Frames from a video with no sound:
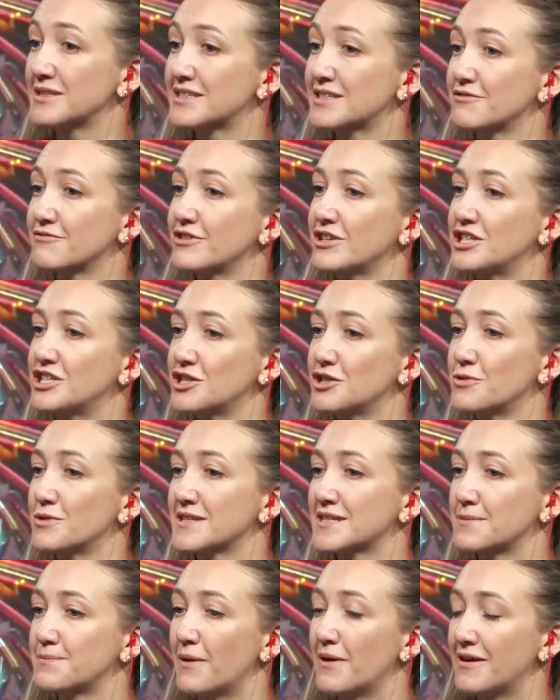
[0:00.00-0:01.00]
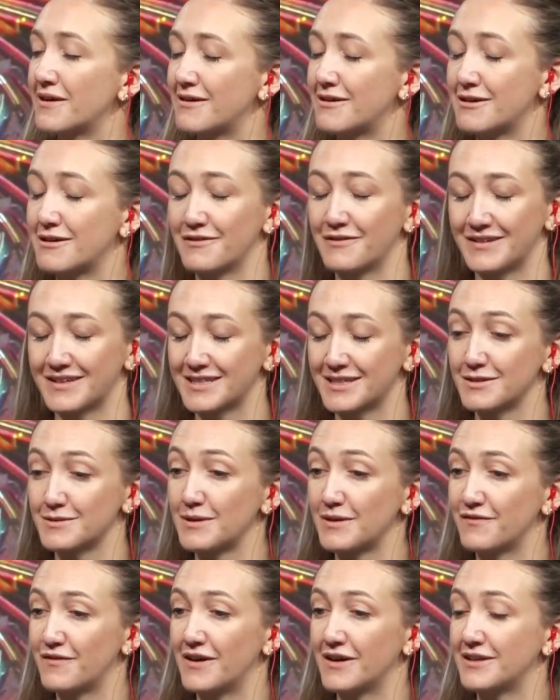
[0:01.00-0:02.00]
to reach you
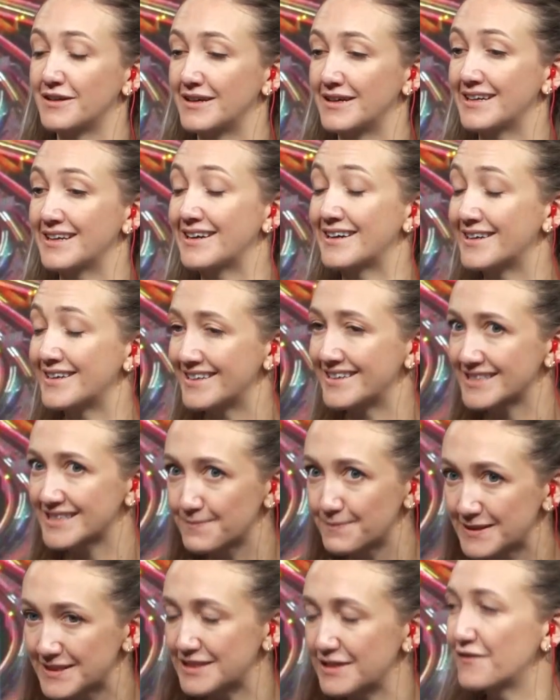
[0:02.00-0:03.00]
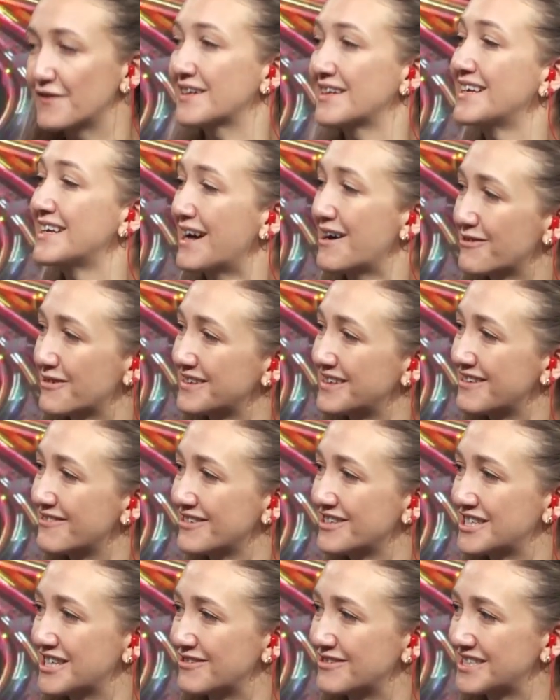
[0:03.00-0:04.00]
find specifically, how can they
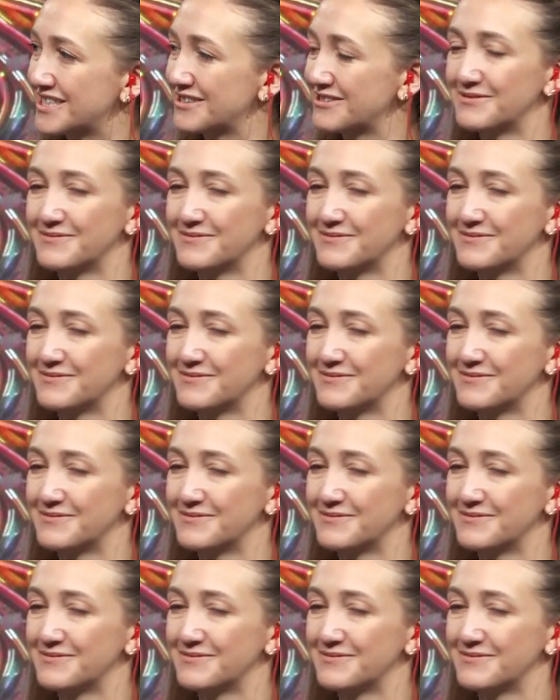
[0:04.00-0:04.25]
reach out to you?